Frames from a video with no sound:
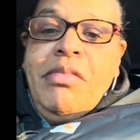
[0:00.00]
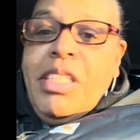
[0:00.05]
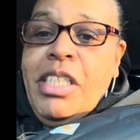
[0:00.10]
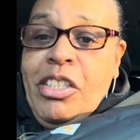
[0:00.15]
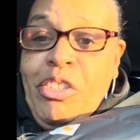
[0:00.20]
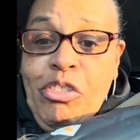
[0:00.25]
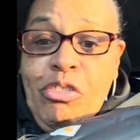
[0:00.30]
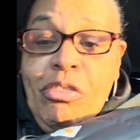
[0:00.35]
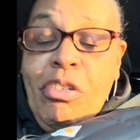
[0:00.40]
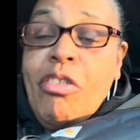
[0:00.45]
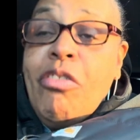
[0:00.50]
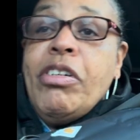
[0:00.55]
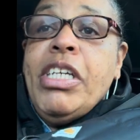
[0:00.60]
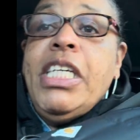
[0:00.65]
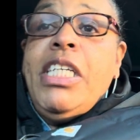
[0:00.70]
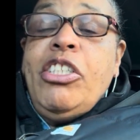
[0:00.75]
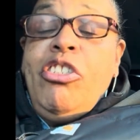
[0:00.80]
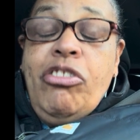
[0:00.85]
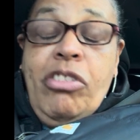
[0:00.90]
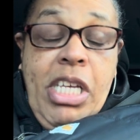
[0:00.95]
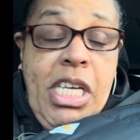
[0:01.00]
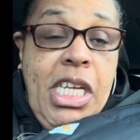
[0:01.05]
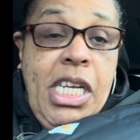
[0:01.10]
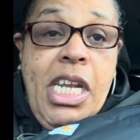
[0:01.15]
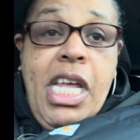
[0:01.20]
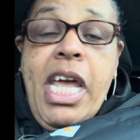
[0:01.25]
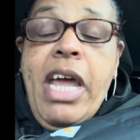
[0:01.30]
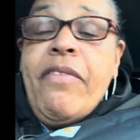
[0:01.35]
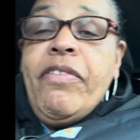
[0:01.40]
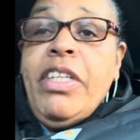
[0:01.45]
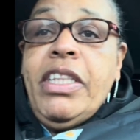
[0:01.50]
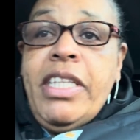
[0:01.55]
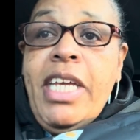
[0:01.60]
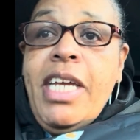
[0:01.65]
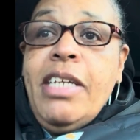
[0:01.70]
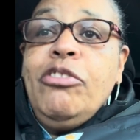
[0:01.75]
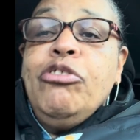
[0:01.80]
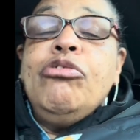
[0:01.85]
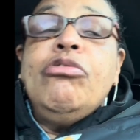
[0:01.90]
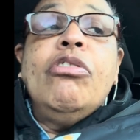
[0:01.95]
You gonna eat
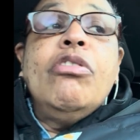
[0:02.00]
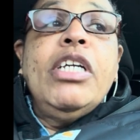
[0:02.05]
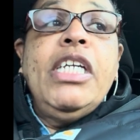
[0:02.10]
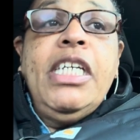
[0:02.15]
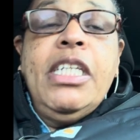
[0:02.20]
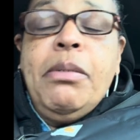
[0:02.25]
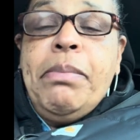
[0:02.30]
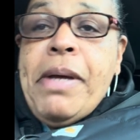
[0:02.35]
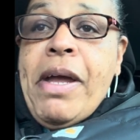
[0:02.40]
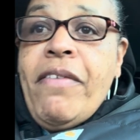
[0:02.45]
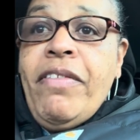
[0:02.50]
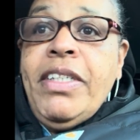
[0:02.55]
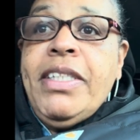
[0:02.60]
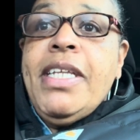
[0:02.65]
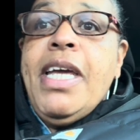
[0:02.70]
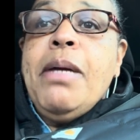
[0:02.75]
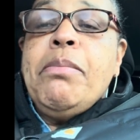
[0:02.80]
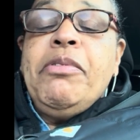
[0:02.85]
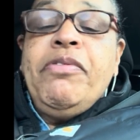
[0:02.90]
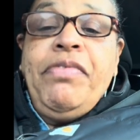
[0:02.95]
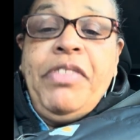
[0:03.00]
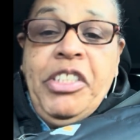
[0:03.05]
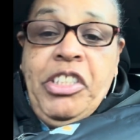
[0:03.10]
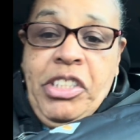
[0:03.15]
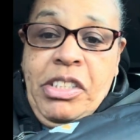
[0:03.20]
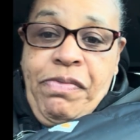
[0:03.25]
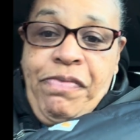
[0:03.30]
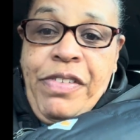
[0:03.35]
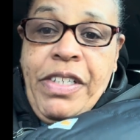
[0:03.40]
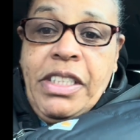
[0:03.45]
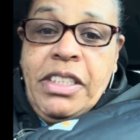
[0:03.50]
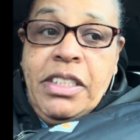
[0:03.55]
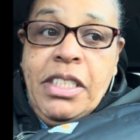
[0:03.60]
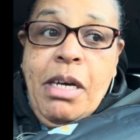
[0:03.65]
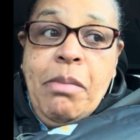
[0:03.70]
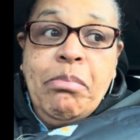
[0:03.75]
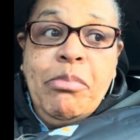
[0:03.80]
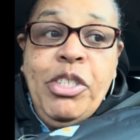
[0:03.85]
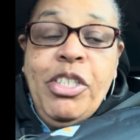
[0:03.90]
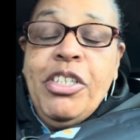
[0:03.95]
everything. You gonna eat up everything before she fix
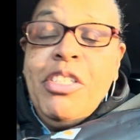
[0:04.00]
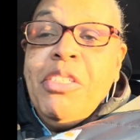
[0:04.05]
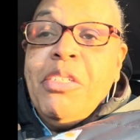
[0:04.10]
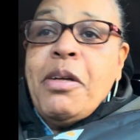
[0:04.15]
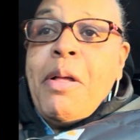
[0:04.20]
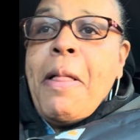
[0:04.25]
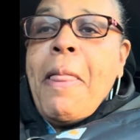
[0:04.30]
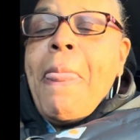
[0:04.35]
something new."